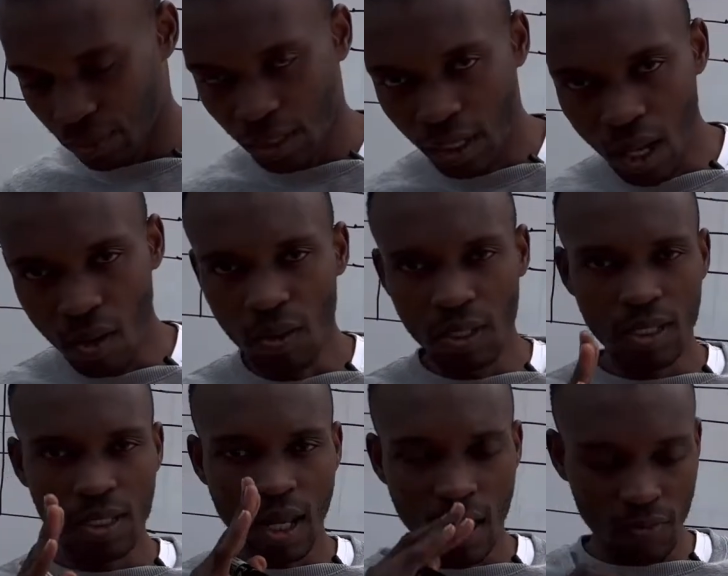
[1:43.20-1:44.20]
now
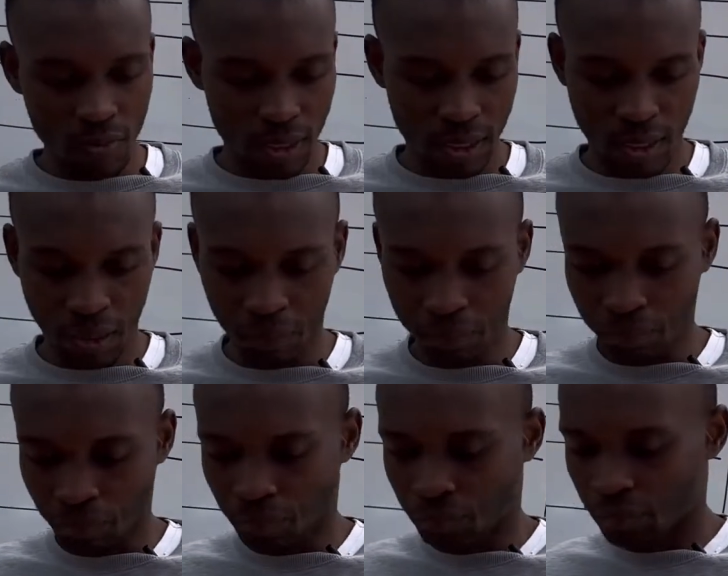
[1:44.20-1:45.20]
let's calculate.
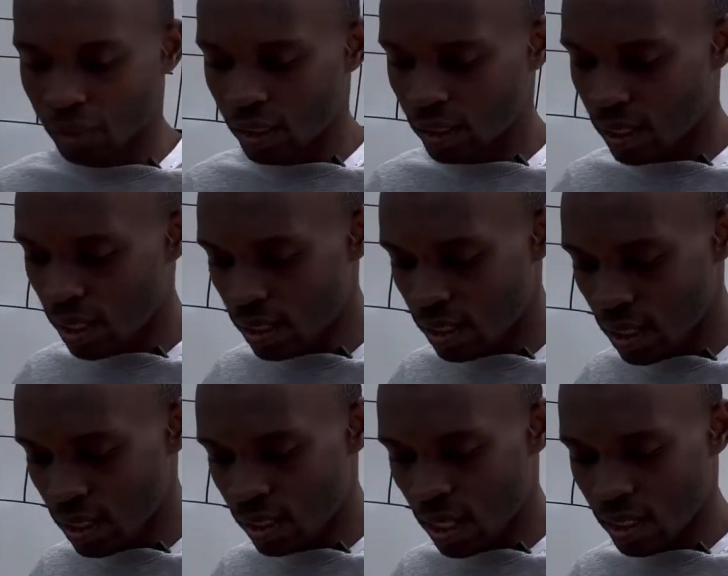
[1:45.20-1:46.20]
They
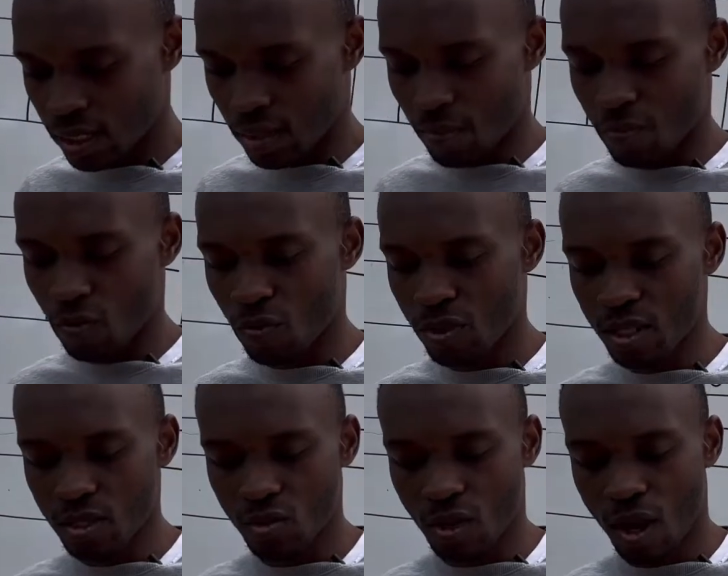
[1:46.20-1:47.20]
said that we
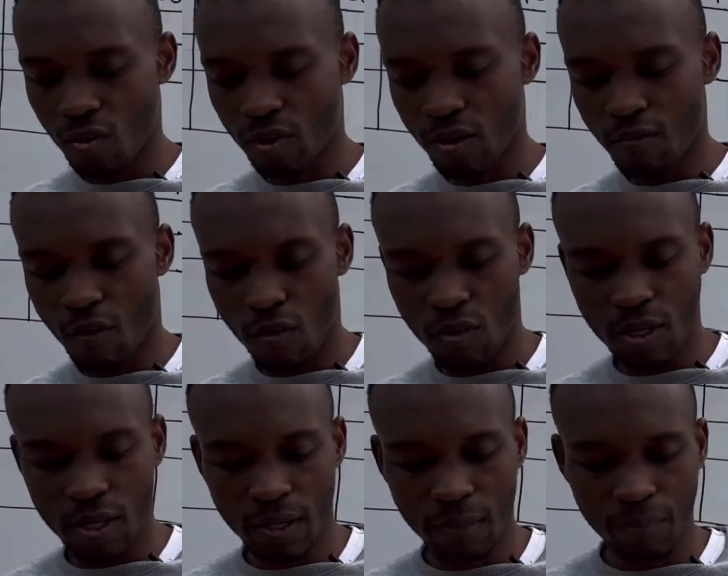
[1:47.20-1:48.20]
need to calculate for
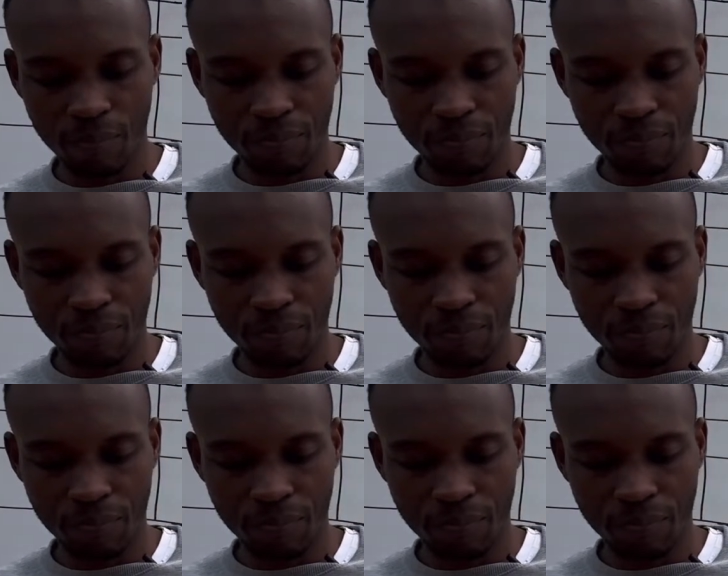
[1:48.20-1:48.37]
only